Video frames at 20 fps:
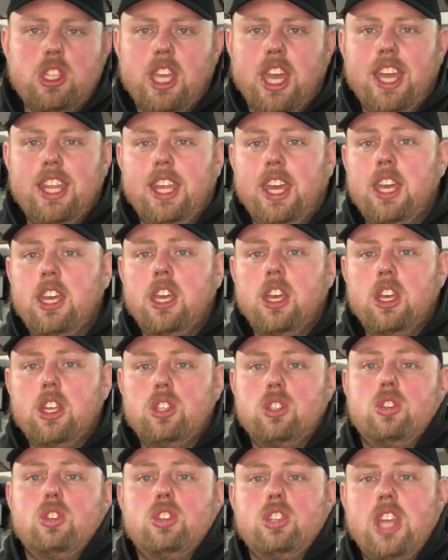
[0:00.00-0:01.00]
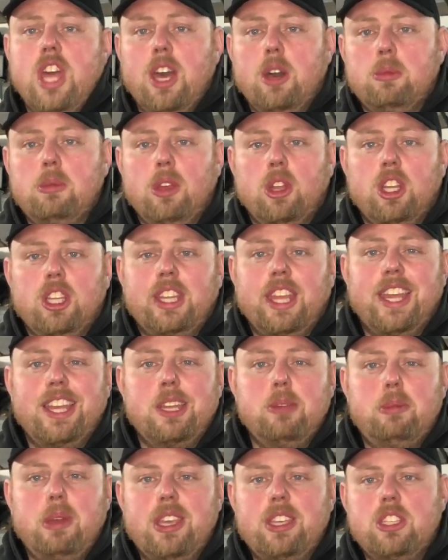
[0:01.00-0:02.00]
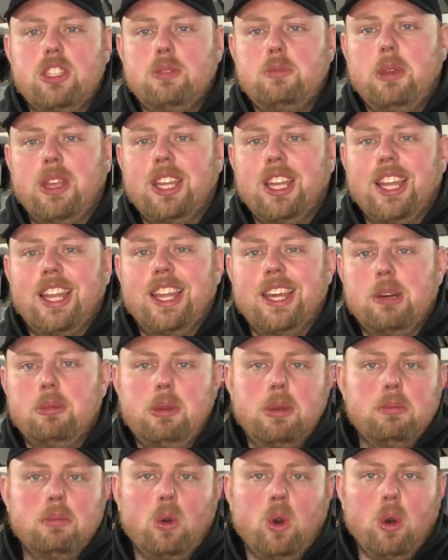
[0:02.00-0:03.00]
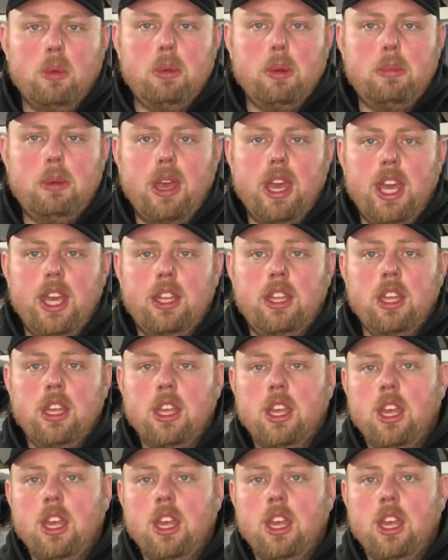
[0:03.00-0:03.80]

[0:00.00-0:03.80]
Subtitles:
together to just help me on a daily basis being a little bit more prepared